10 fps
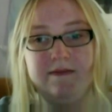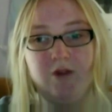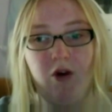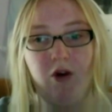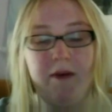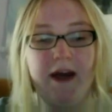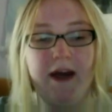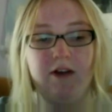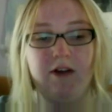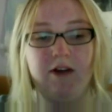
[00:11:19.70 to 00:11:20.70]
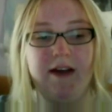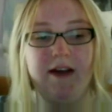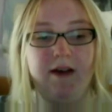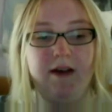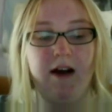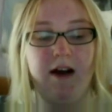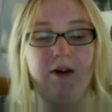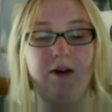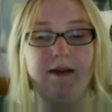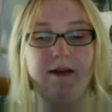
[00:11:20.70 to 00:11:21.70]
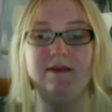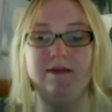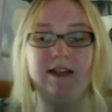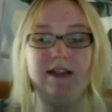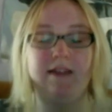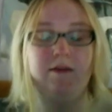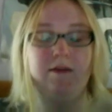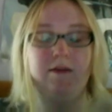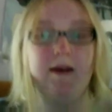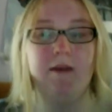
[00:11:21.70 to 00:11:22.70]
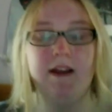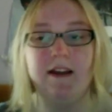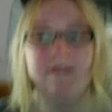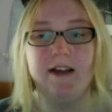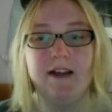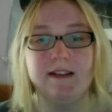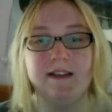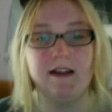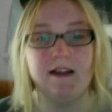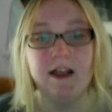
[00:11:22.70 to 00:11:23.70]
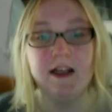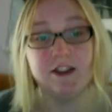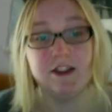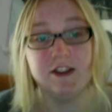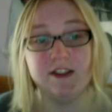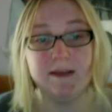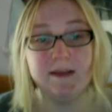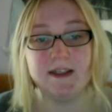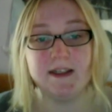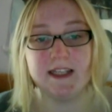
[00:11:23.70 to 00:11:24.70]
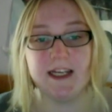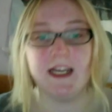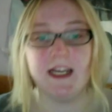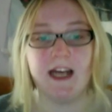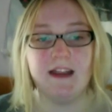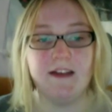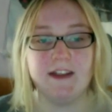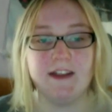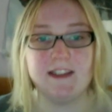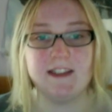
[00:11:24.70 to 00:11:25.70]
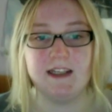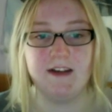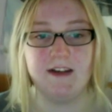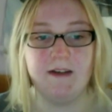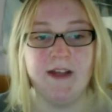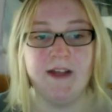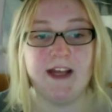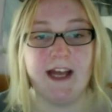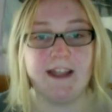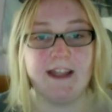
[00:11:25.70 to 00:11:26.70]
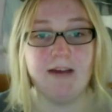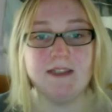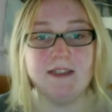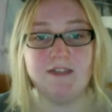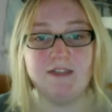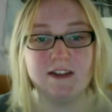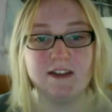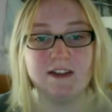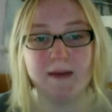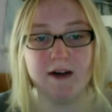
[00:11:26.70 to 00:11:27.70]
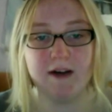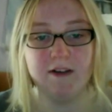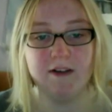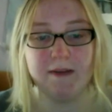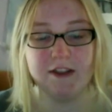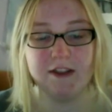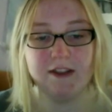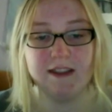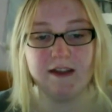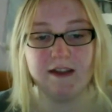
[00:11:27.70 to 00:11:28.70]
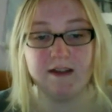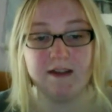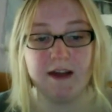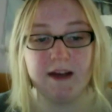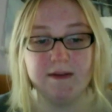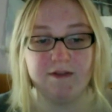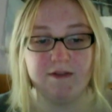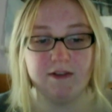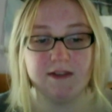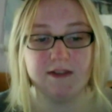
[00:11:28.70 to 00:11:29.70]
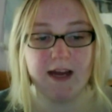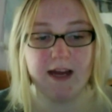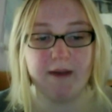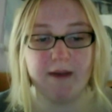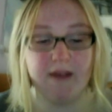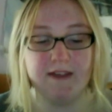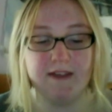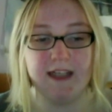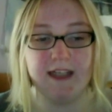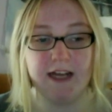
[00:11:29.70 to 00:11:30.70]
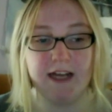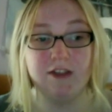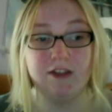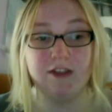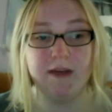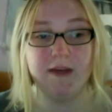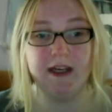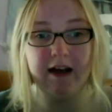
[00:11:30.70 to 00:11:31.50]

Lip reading: or Battleground. Him and Roman. Seth and Roman are probably going to fight. So it's just him and Dean, and I love it. So, you know. And that was the first time, I don't know if I mentioned this, that was the first time that Dean actually beat